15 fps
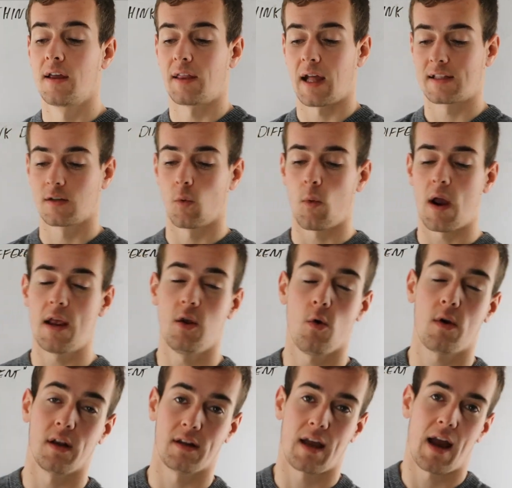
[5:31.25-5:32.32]
That's a way
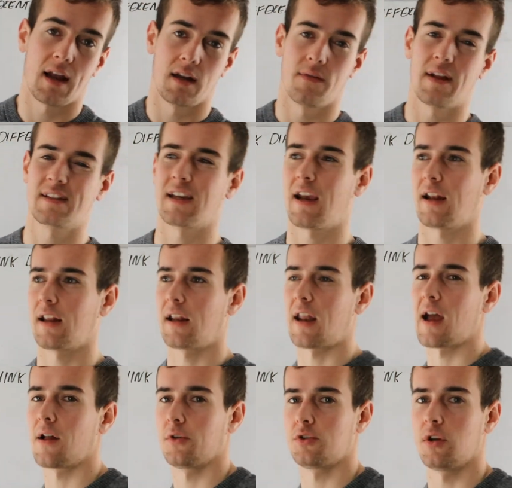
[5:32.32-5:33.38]
you can kind of, that's like an
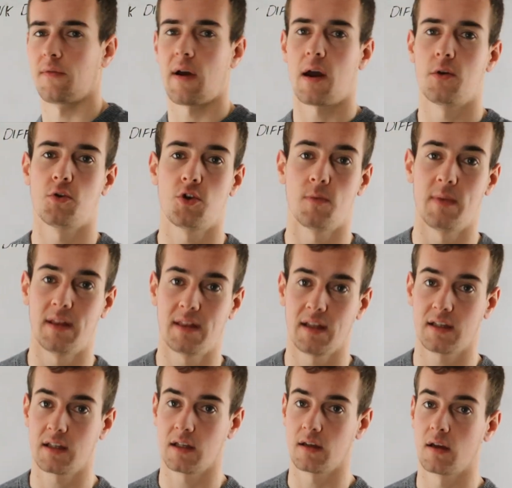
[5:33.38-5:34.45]
analogy of how you should be
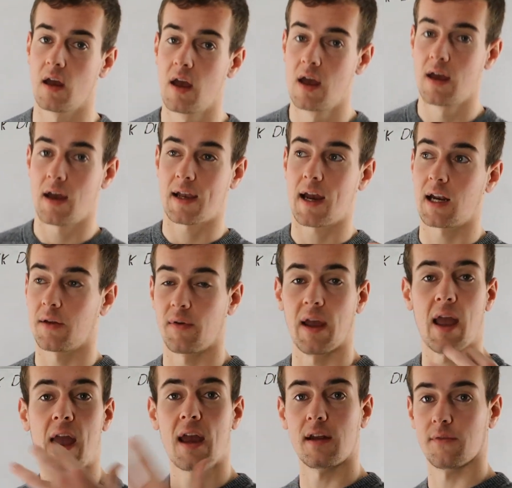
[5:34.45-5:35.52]
thinking kind of
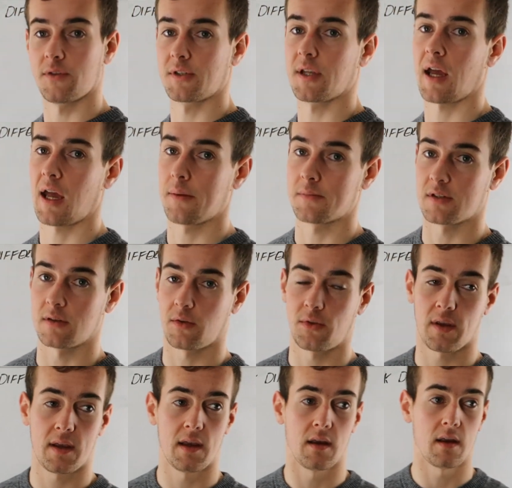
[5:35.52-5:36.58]
ahead of the times and
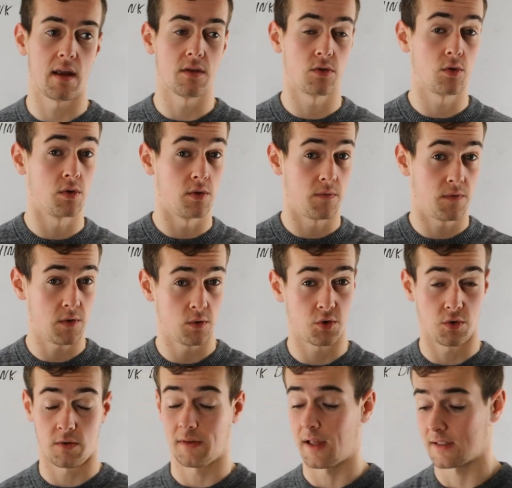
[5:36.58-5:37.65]
thinking into the
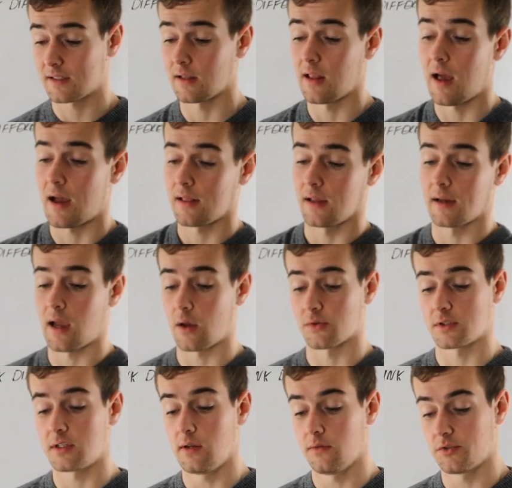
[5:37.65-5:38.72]
future. that's a lot like
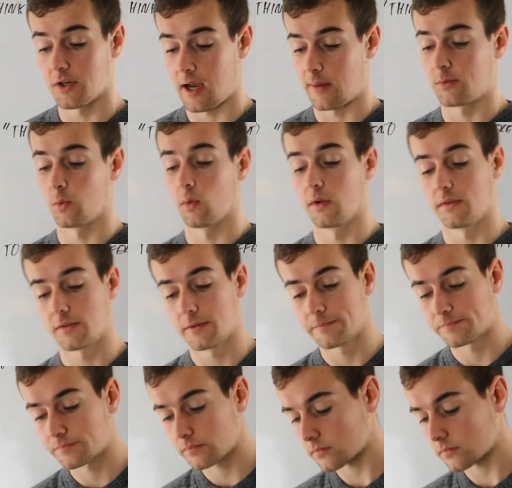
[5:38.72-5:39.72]
how Steve Jobs was.